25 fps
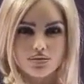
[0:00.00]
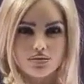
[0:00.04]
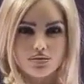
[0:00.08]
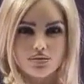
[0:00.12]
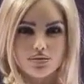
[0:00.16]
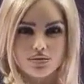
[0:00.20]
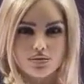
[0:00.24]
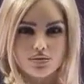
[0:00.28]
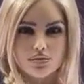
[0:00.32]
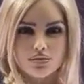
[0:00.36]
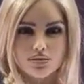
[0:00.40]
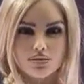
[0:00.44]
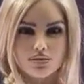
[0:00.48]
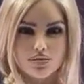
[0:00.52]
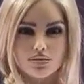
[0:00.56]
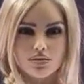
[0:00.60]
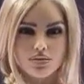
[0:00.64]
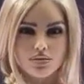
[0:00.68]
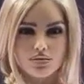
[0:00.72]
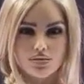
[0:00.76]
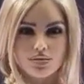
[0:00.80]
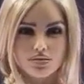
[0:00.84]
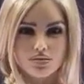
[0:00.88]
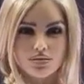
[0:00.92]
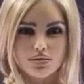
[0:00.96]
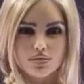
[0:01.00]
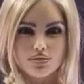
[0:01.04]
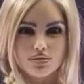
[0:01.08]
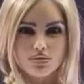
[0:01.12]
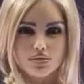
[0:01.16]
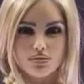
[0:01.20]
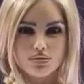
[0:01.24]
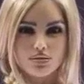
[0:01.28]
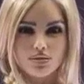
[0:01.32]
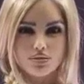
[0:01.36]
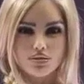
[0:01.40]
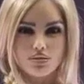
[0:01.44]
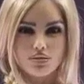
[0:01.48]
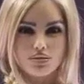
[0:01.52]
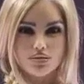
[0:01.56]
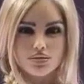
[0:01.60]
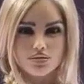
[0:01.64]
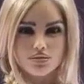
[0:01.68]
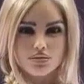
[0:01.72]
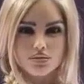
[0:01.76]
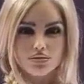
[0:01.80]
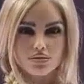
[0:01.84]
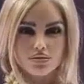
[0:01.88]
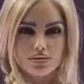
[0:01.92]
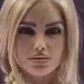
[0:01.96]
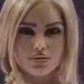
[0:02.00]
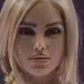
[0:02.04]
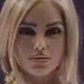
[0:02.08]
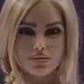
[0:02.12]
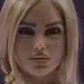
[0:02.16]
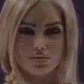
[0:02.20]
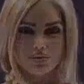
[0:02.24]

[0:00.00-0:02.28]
No one is speaking in this clip.